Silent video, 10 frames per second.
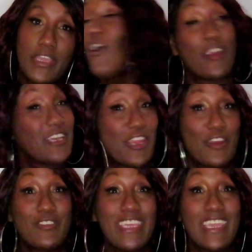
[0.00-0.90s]
We are
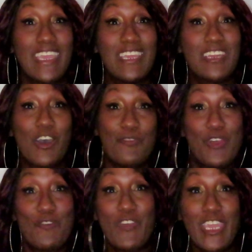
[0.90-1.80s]
near the end of
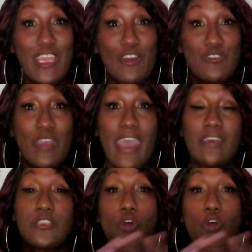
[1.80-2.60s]
the video, you guys.